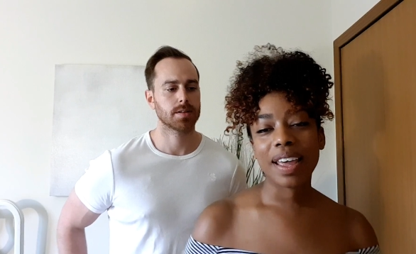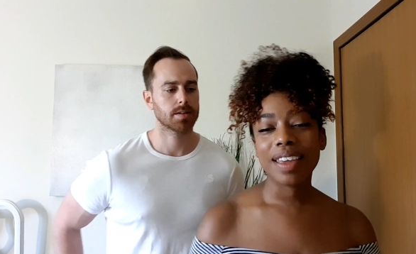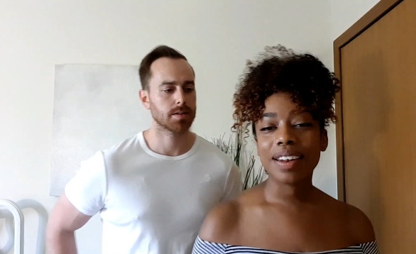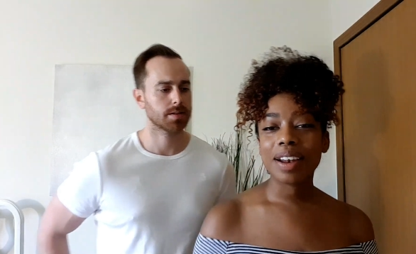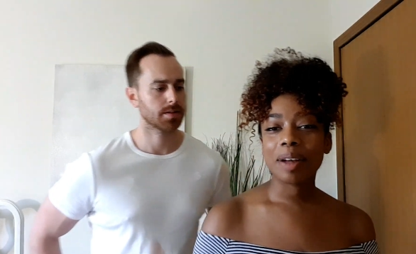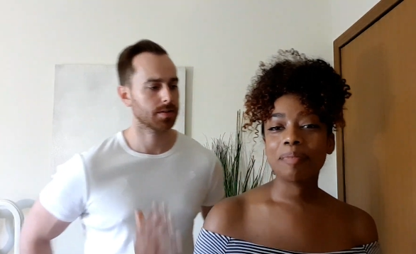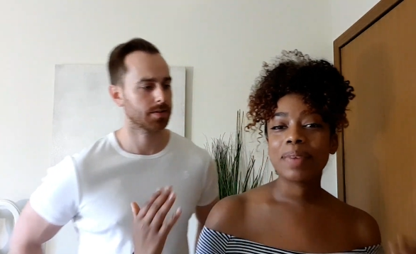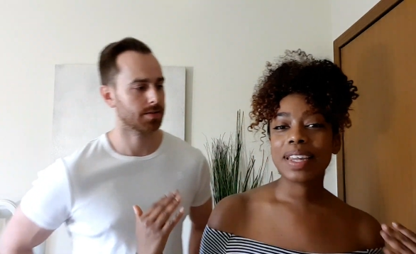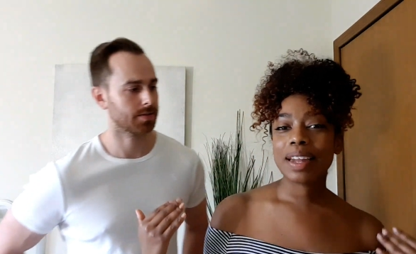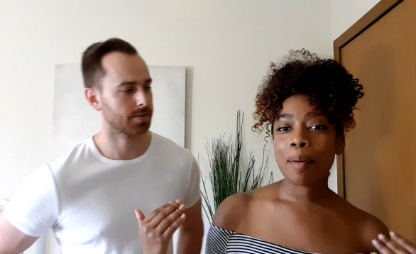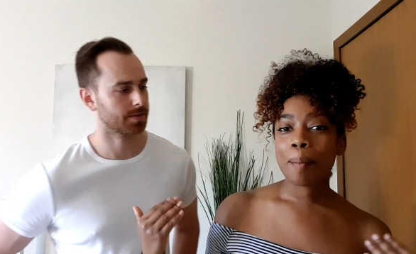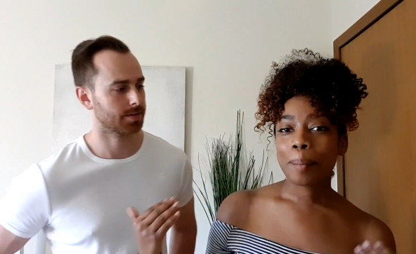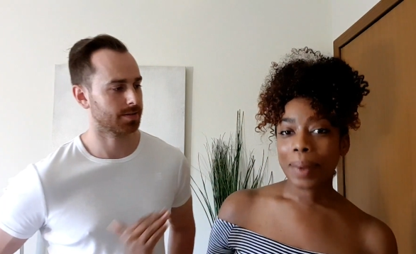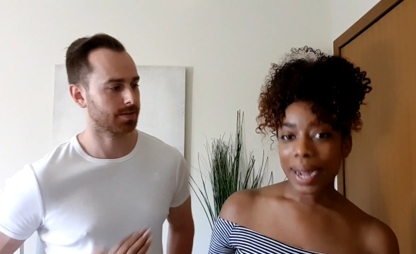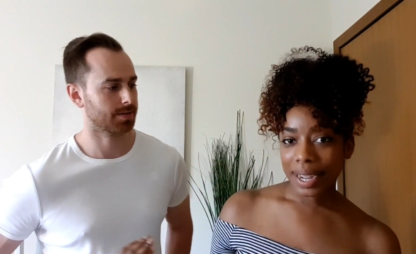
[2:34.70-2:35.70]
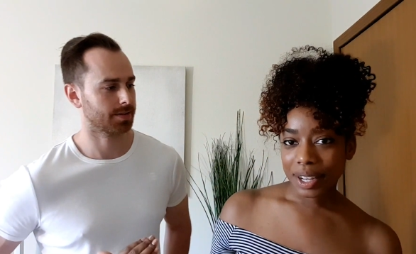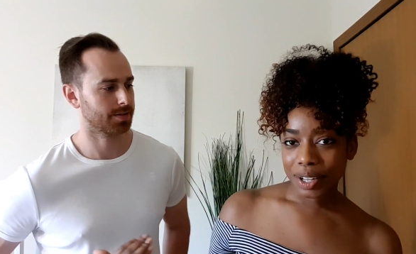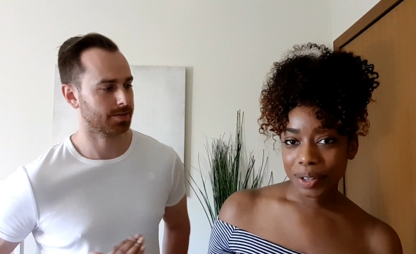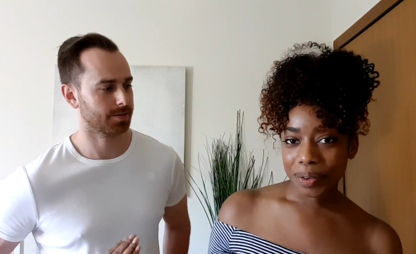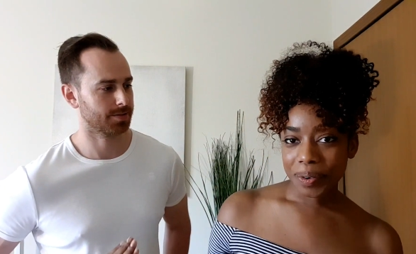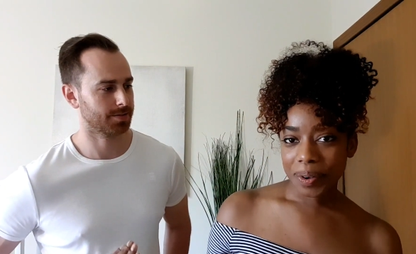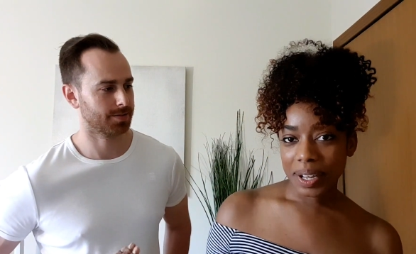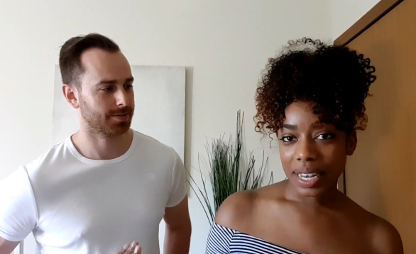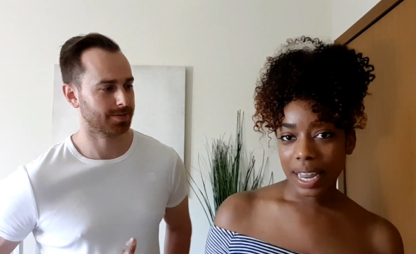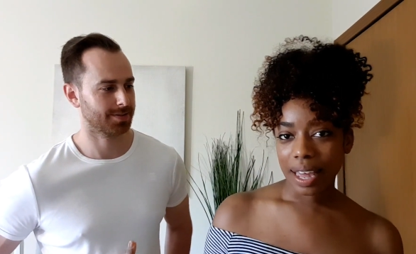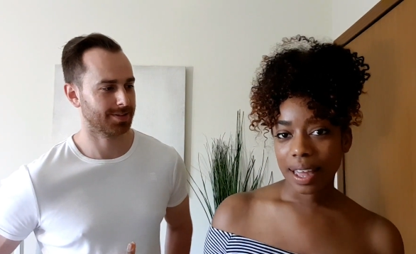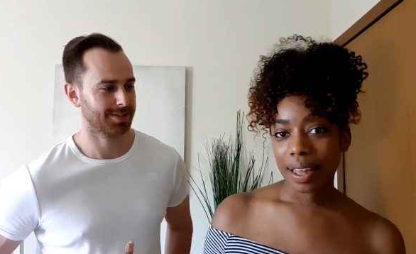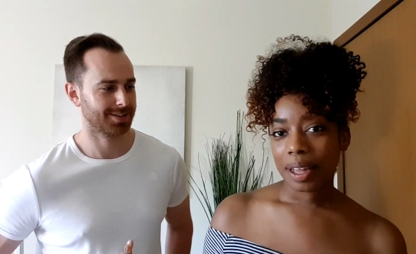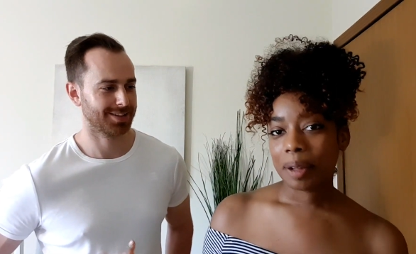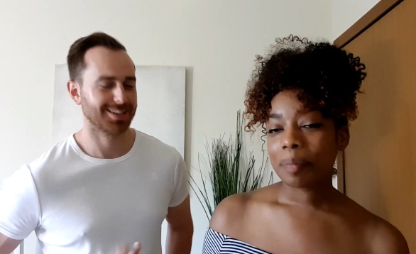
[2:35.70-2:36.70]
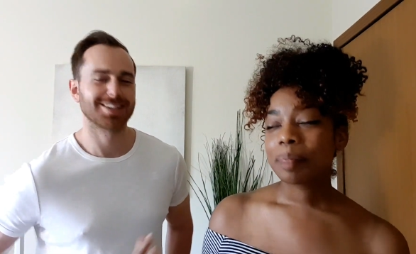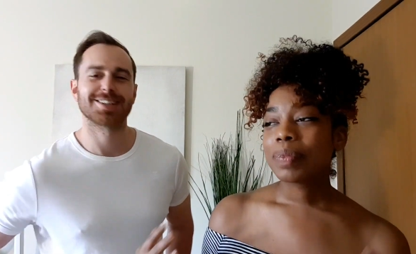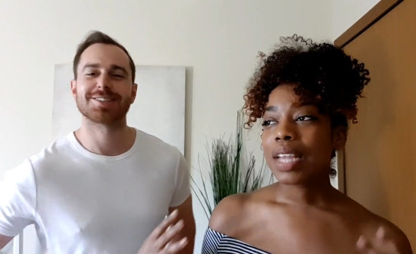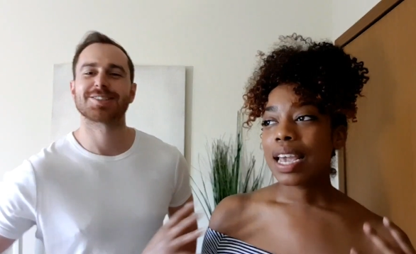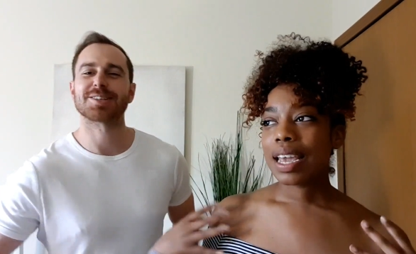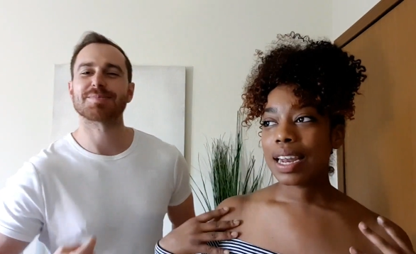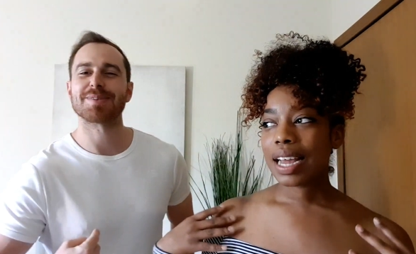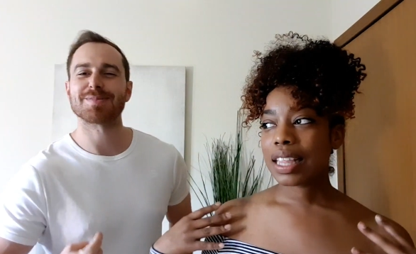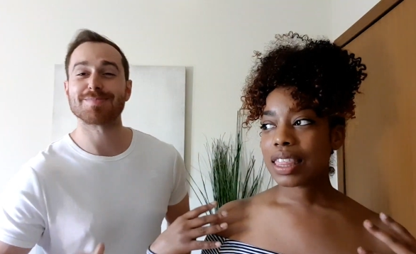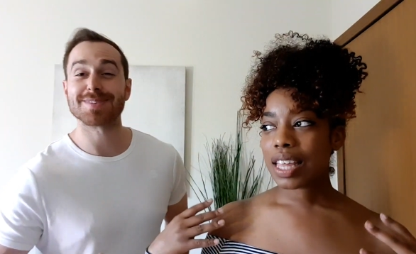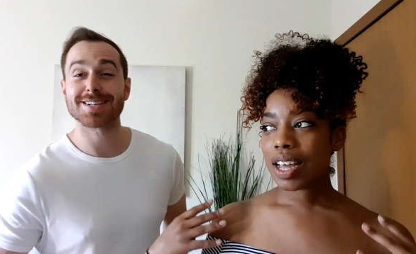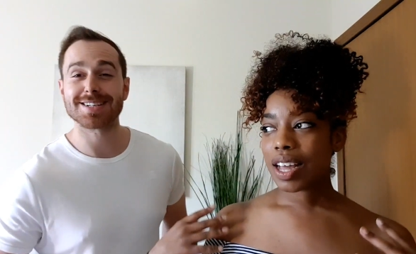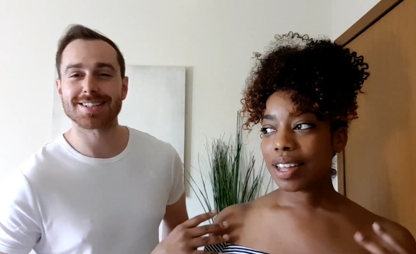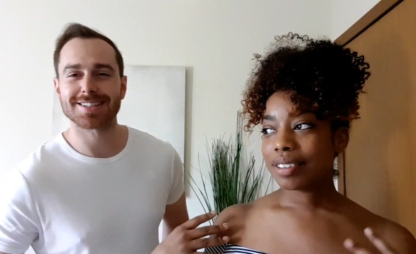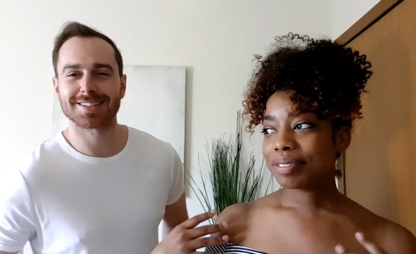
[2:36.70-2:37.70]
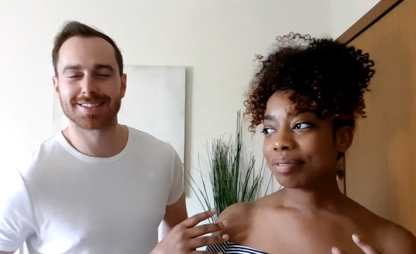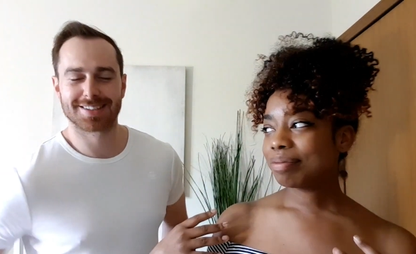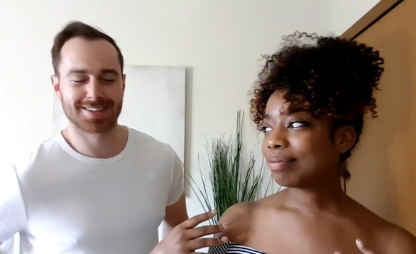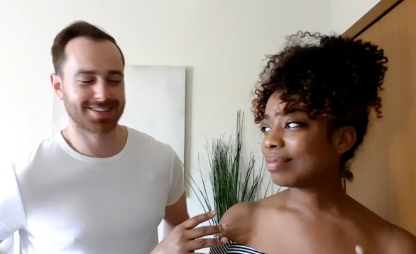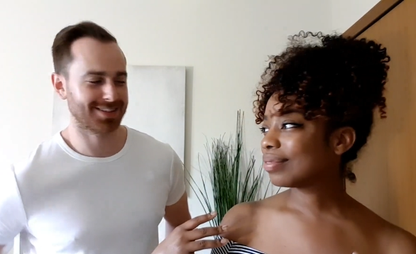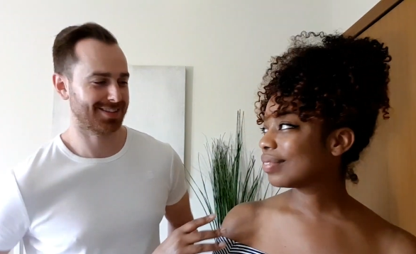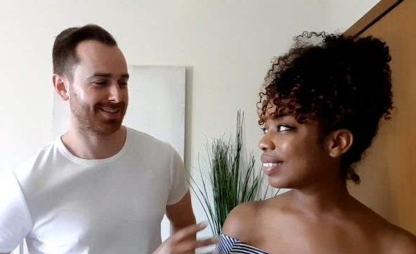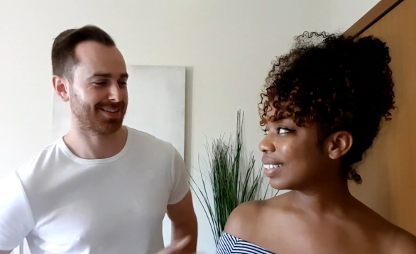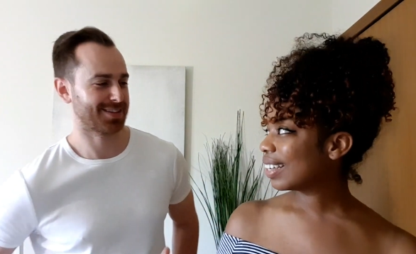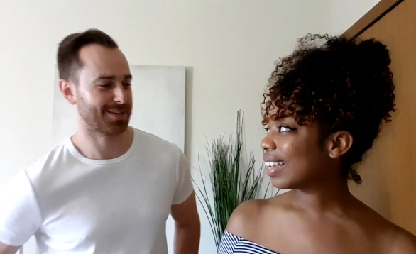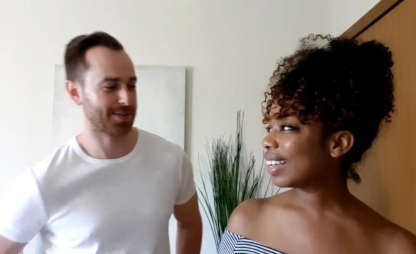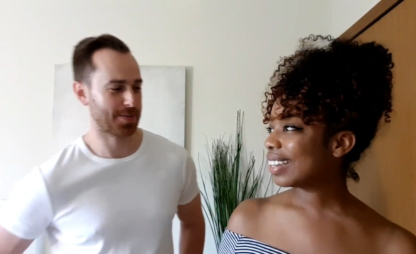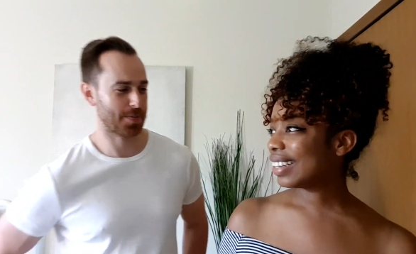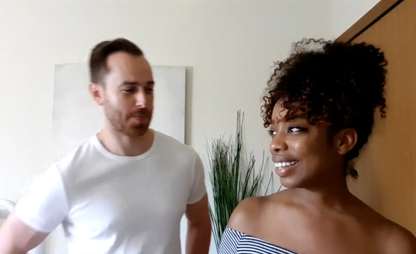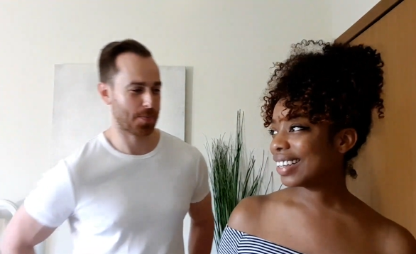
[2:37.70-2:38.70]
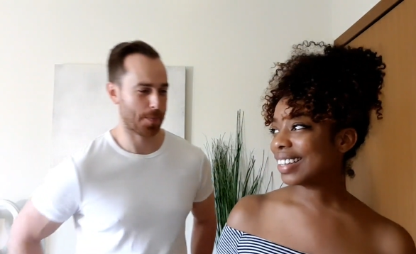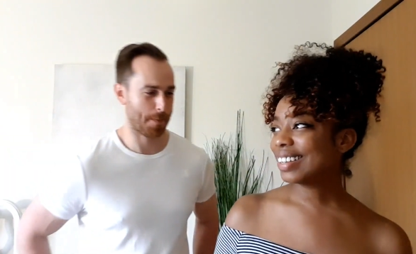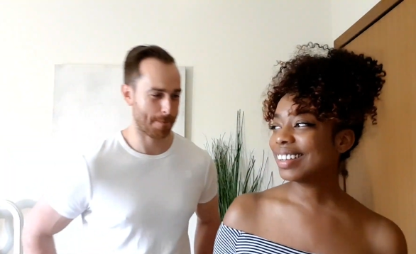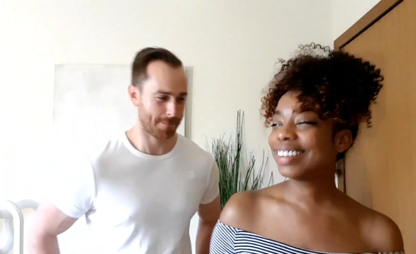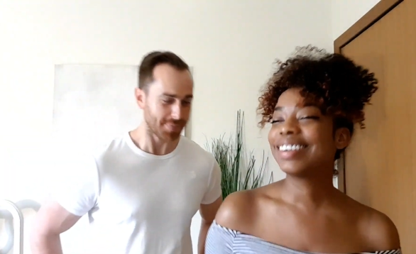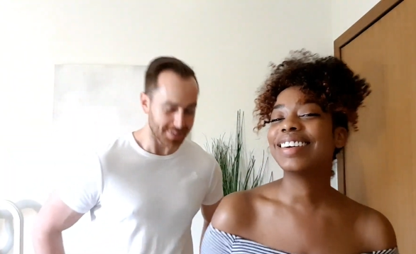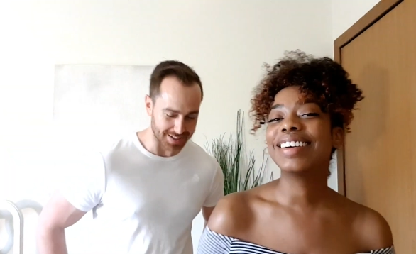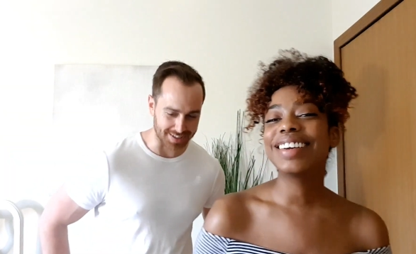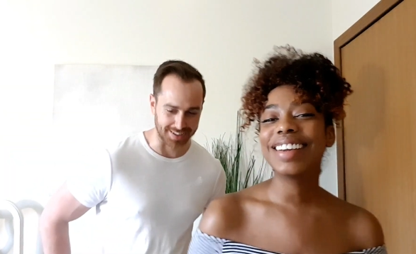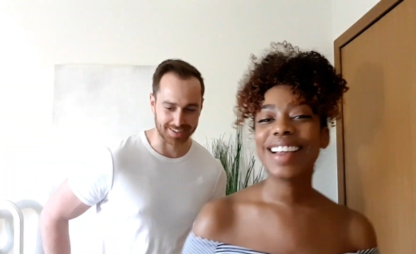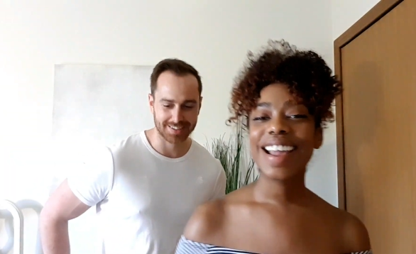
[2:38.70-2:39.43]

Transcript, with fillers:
Speaker 1: ended up meeting Michael online, she and I me. thought. I did. Yeah.